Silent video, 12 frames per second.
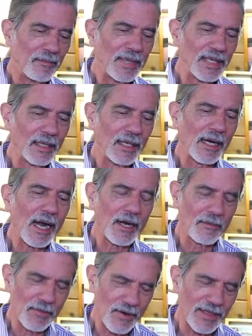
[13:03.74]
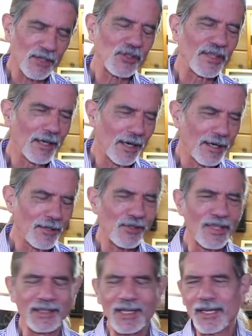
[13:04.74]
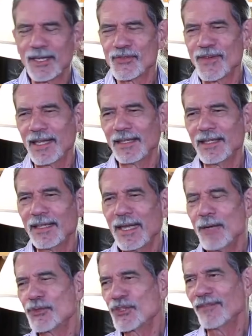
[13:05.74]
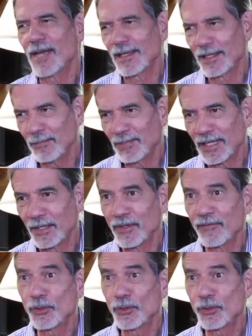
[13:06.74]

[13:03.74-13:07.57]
Bill Lagakos with his cigars and his violin. He was the violin player of the